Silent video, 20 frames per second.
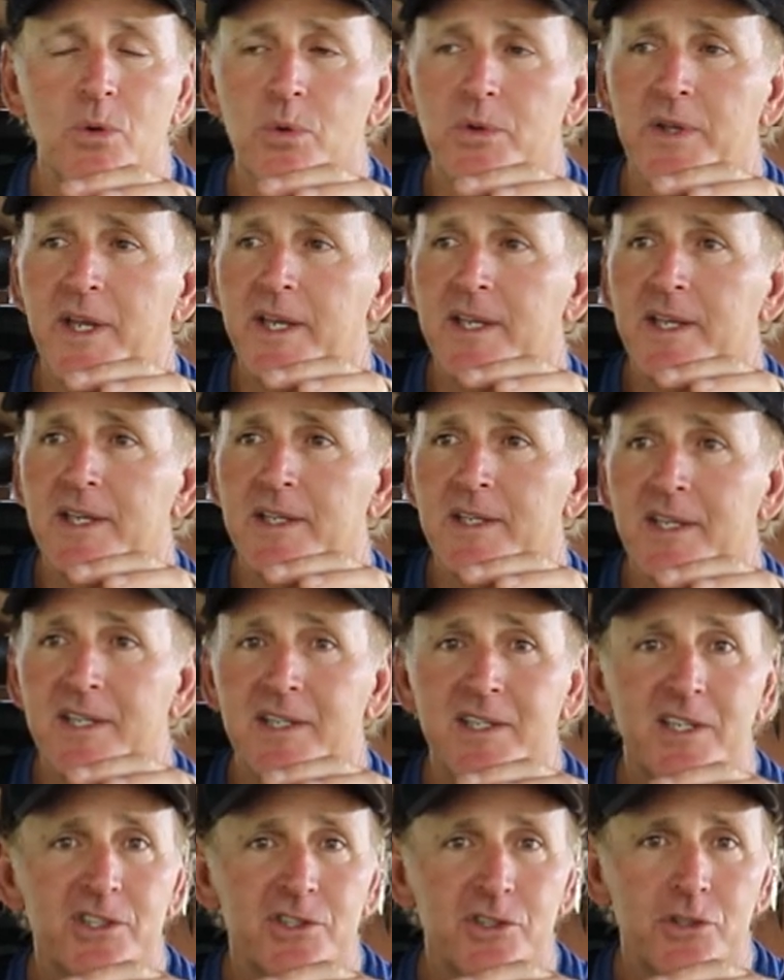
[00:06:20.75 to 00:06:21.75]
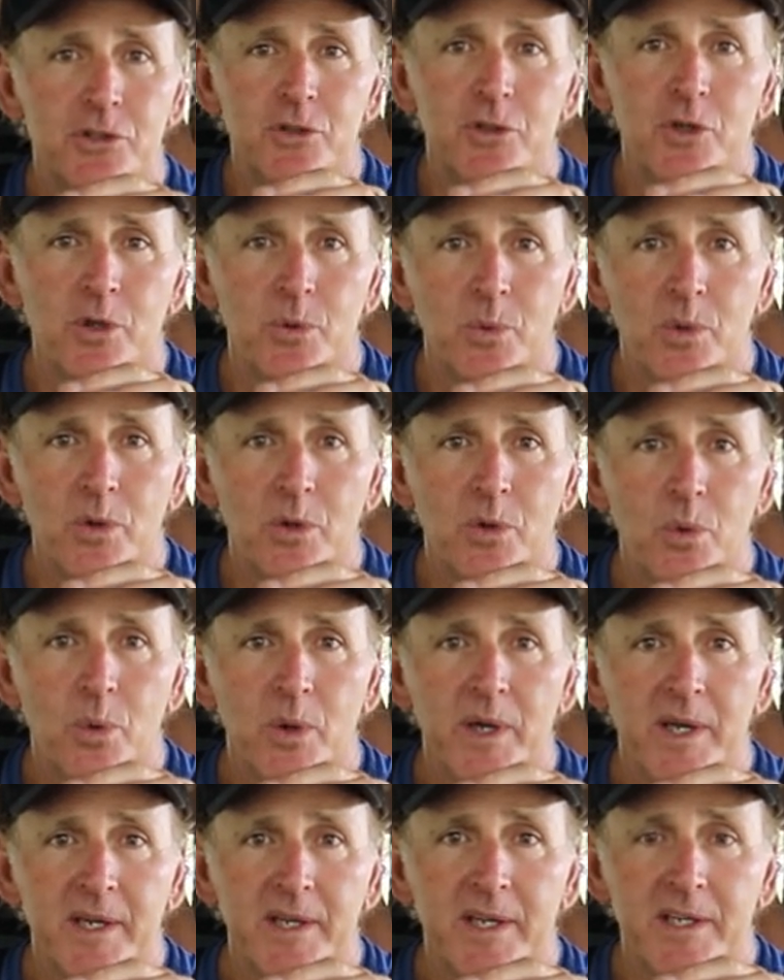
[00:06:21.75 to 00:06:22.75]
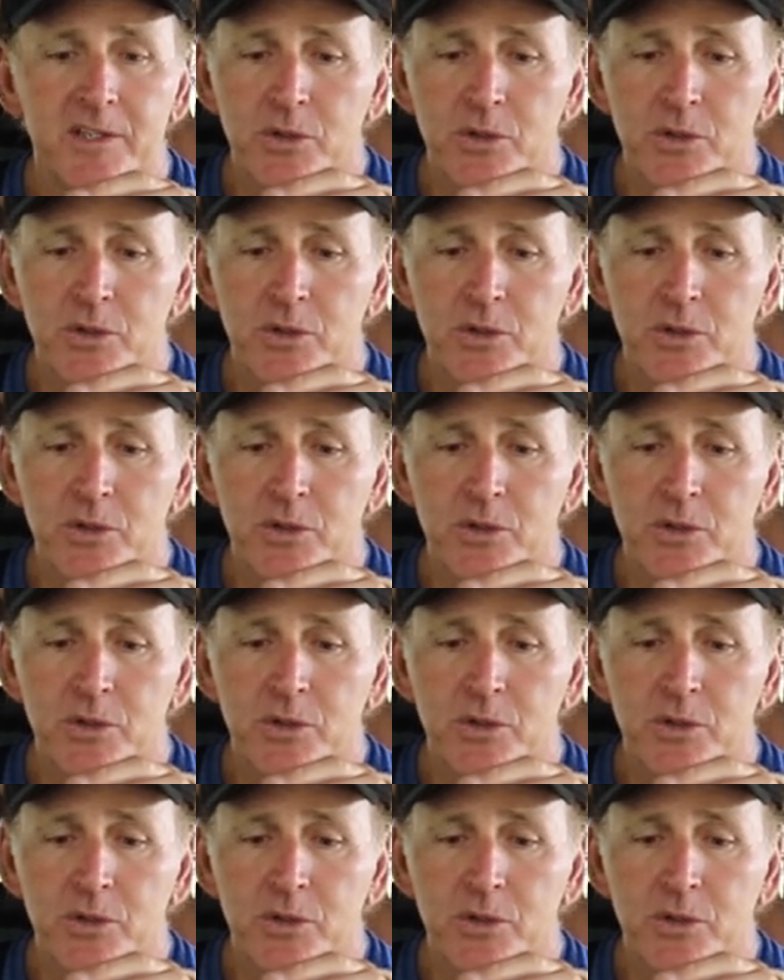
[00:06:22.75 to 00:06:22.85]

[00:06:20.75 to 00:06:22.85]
or they get conditioned to it real quick,